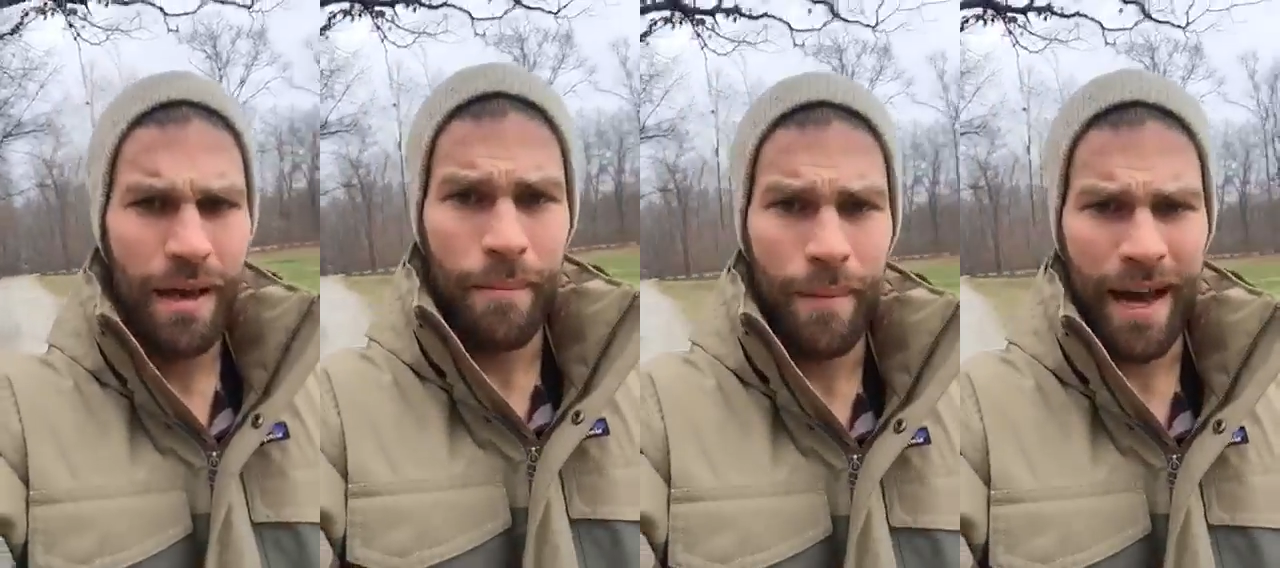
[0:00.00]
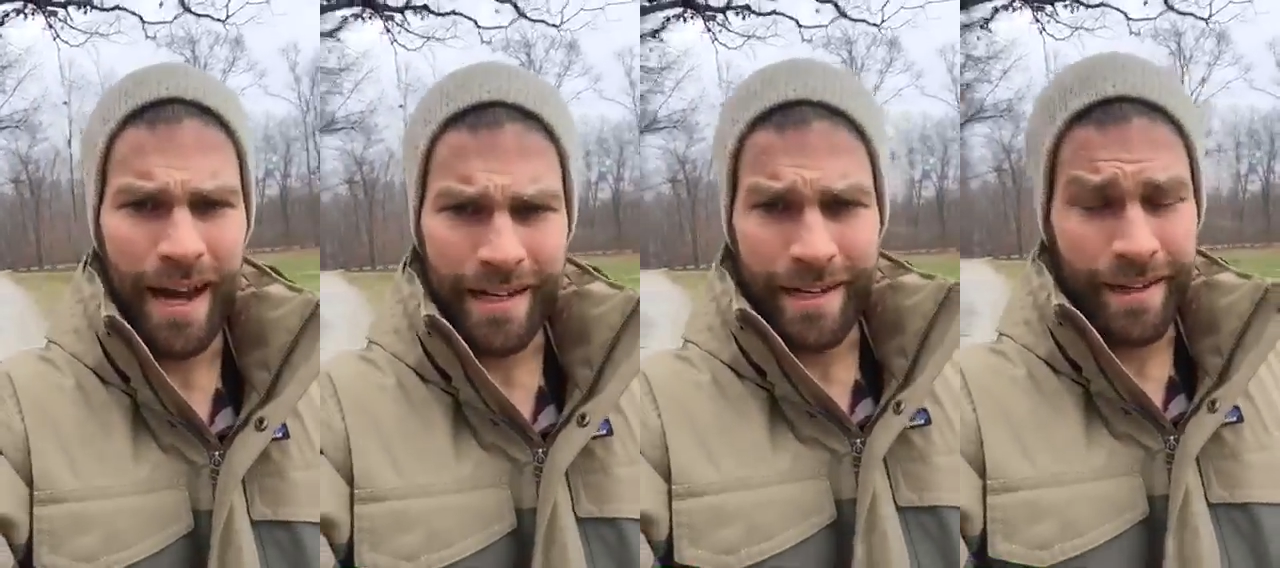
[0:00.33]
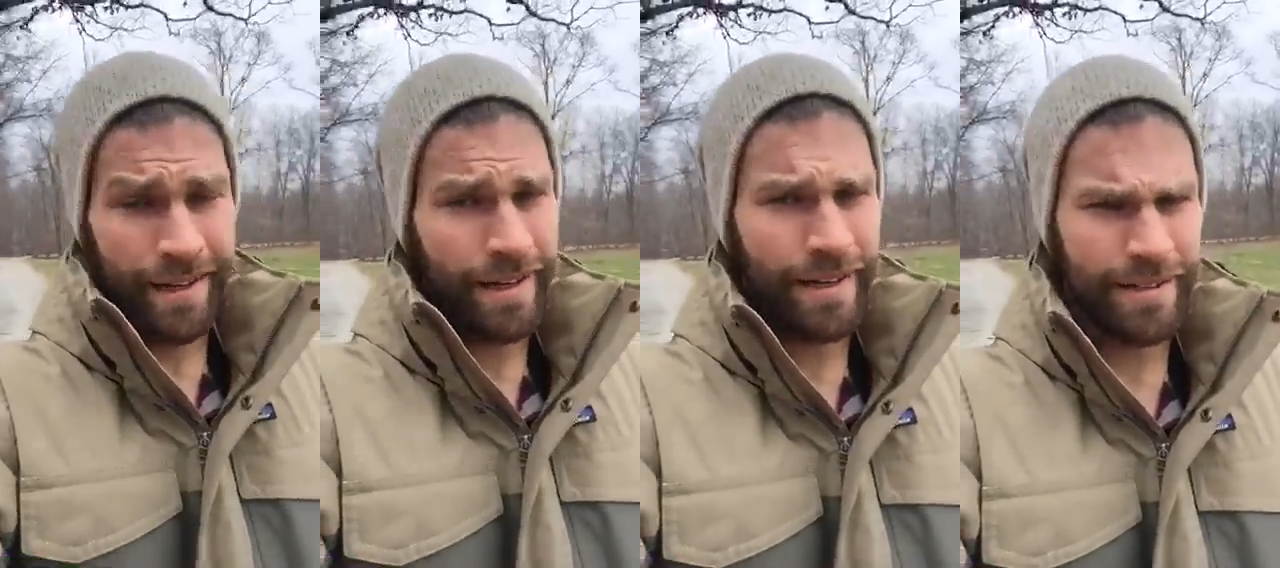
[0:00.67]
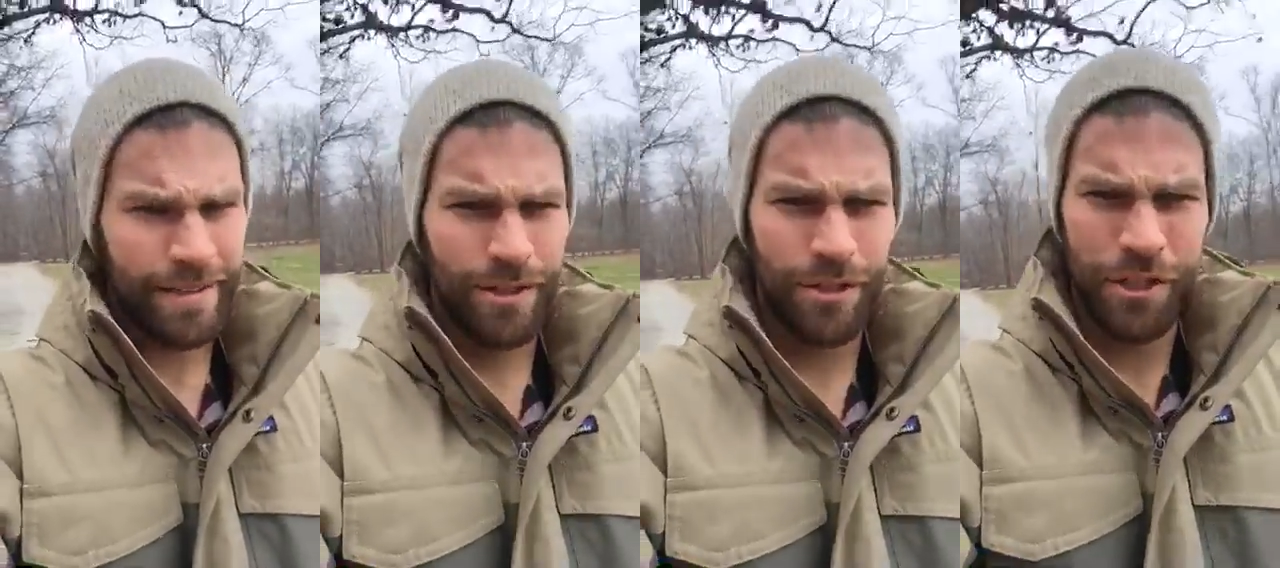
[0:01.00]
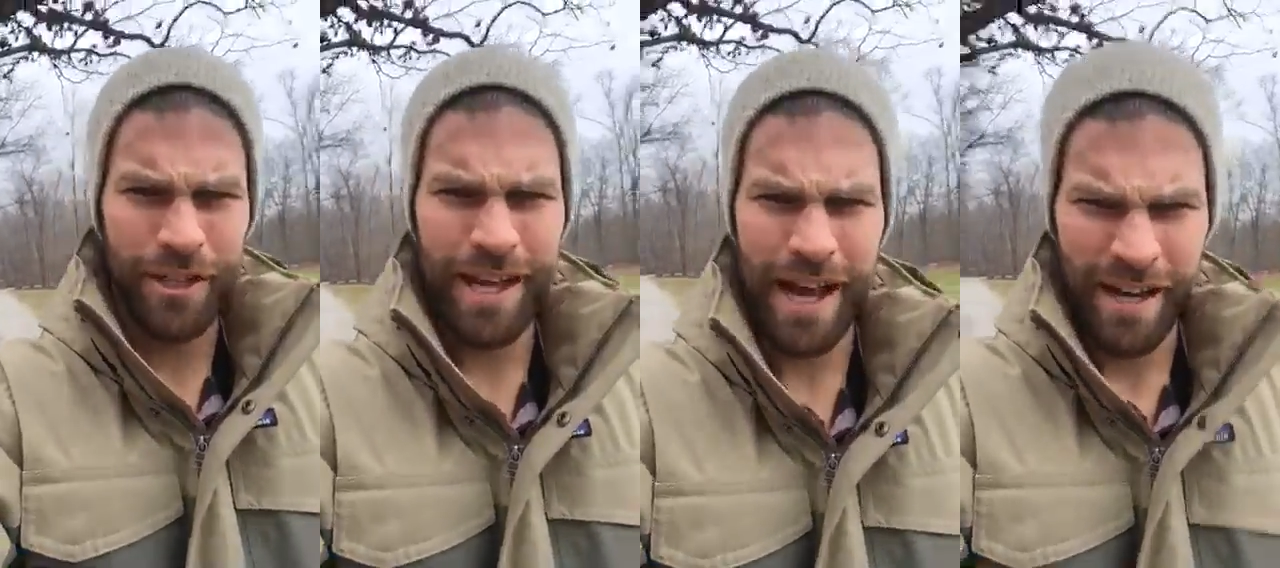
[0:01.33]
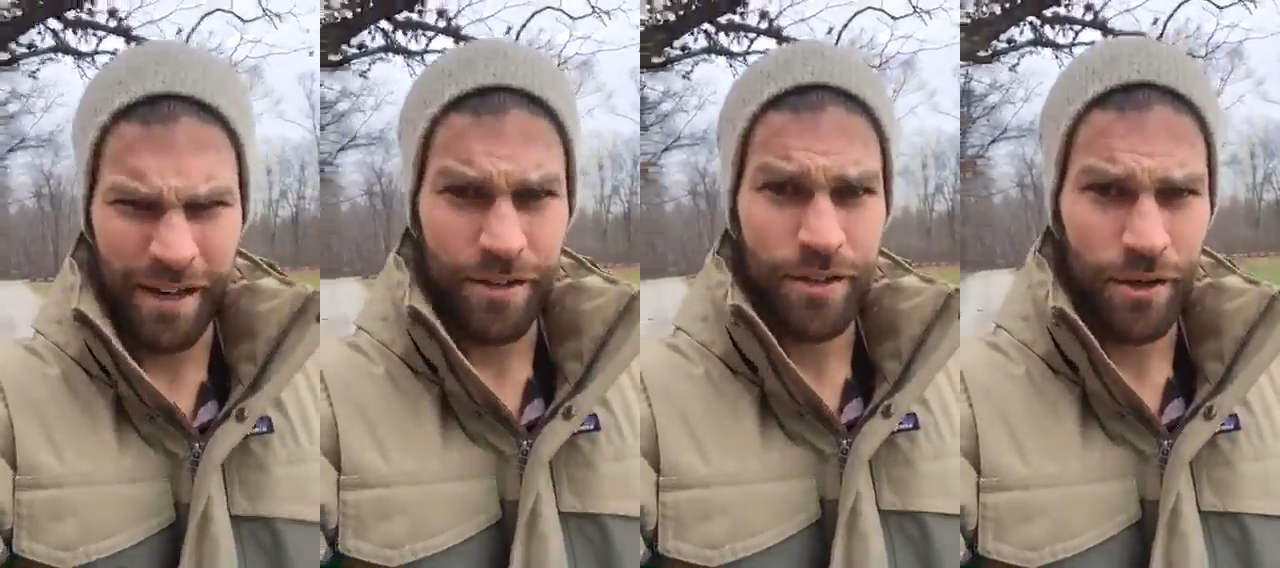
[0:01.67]
mind, and it's a little chilly out
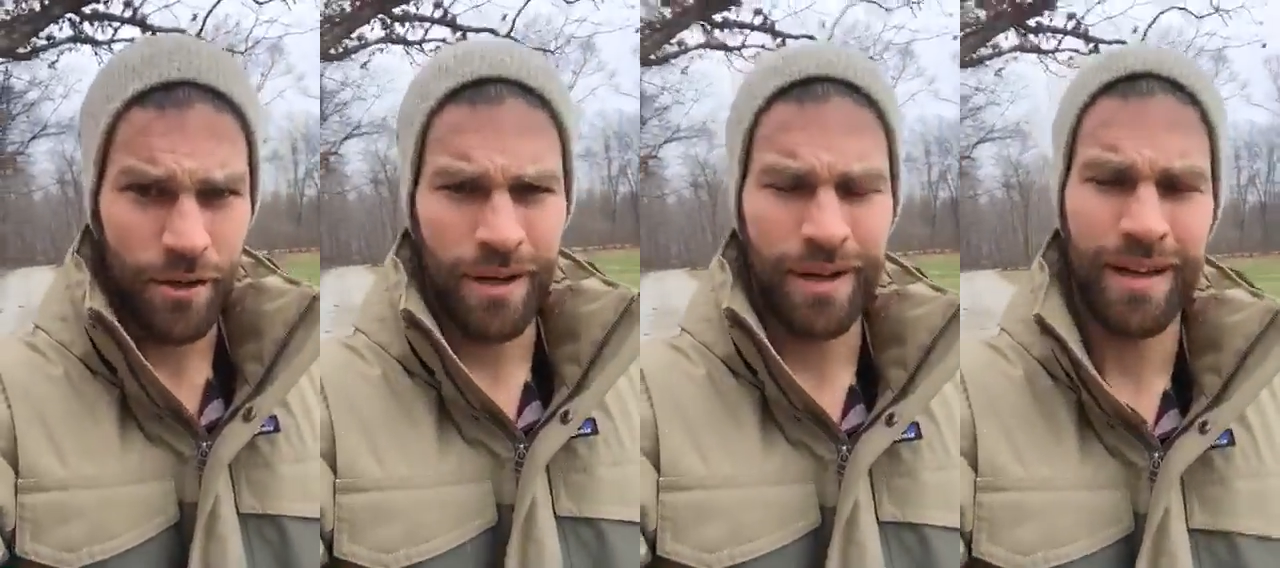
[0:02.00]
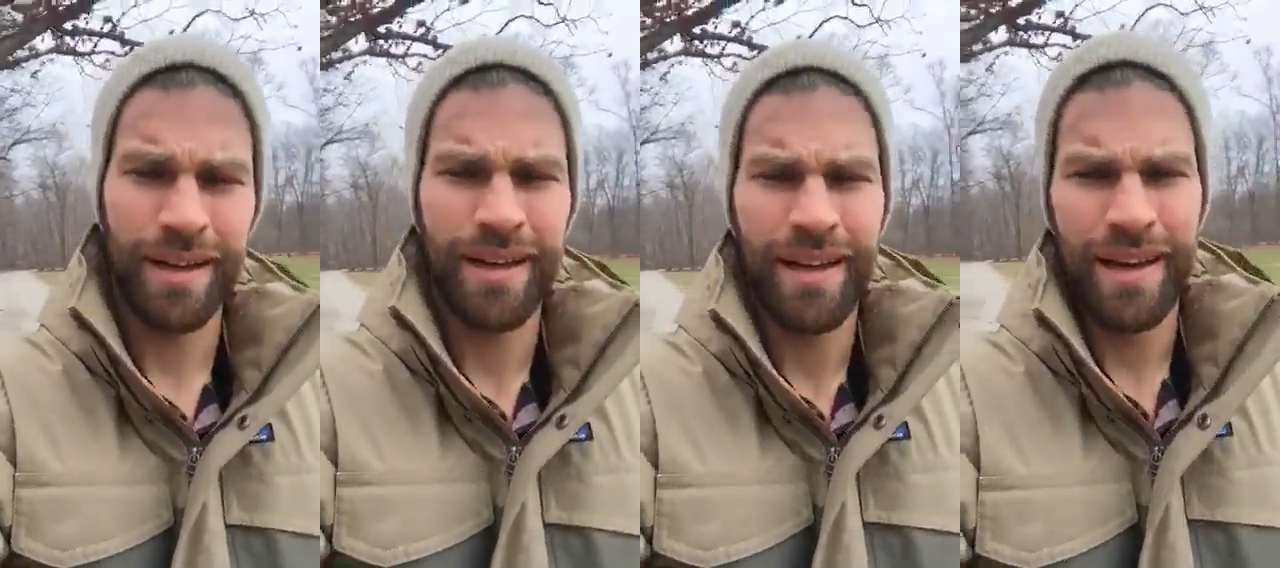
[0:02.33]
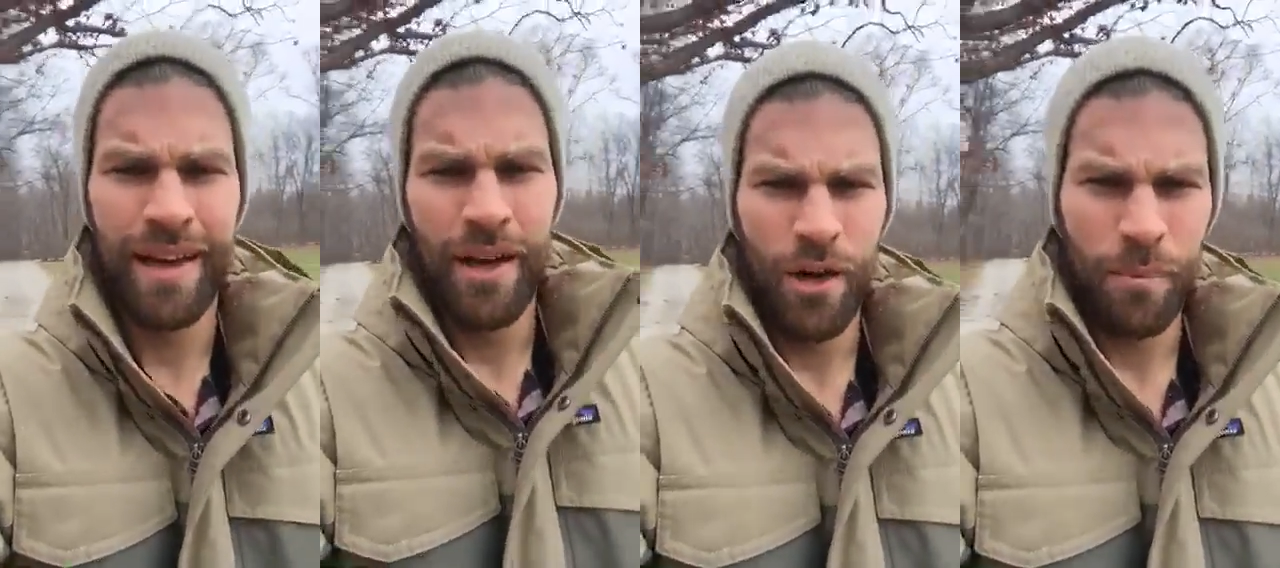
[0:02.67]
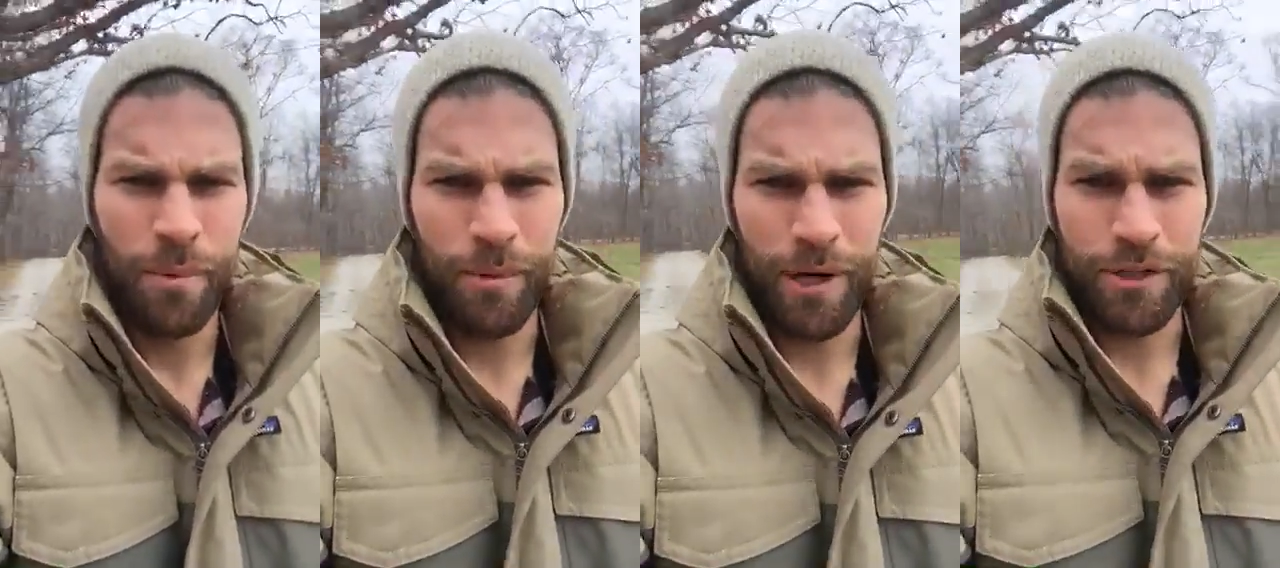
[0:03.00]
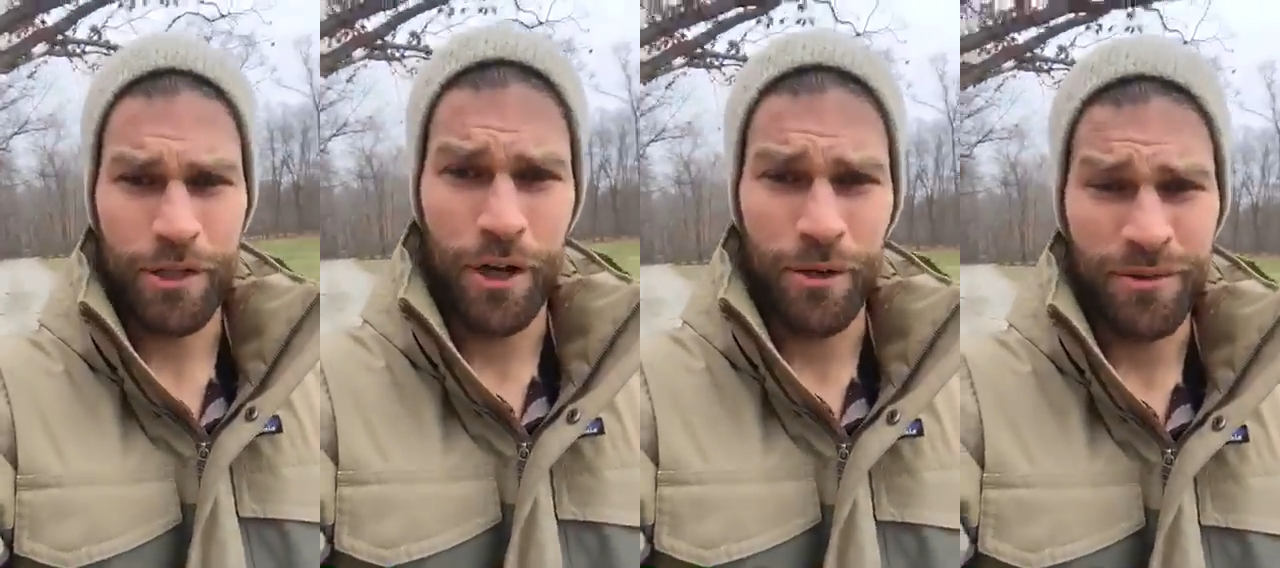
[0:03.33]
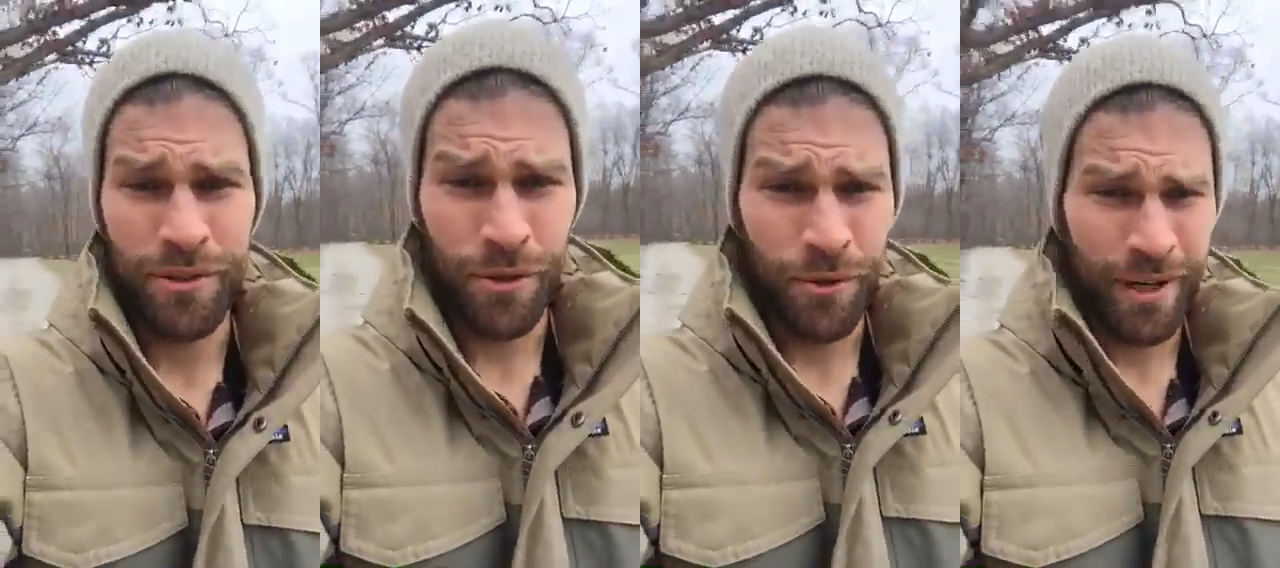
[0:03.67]
here, so hope you brought your coat
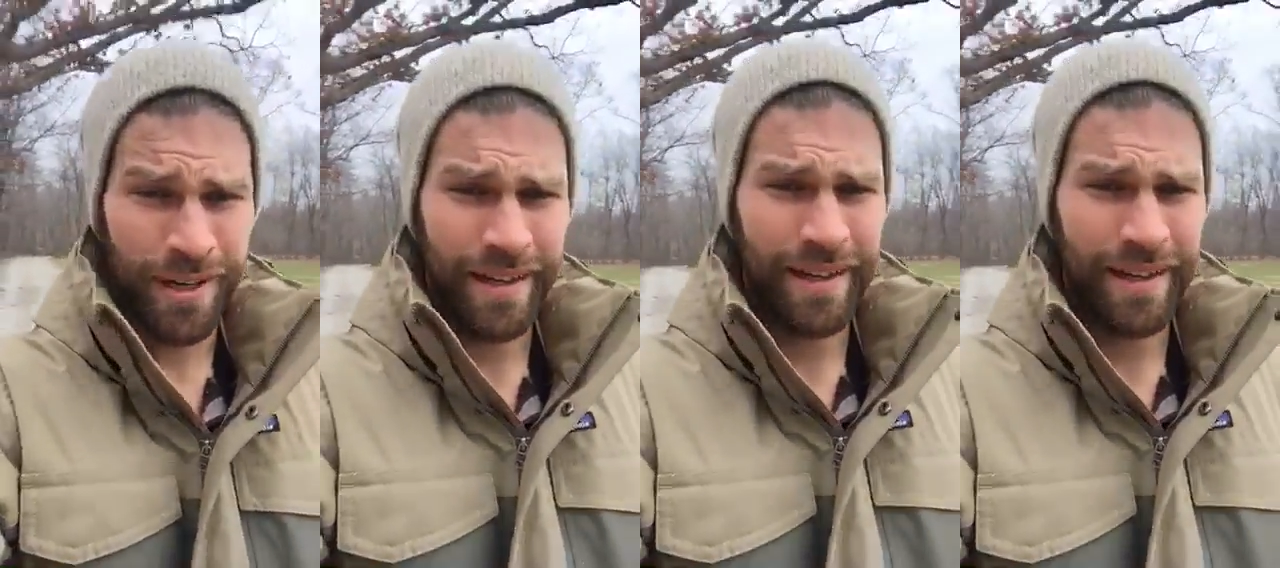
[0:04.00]
too.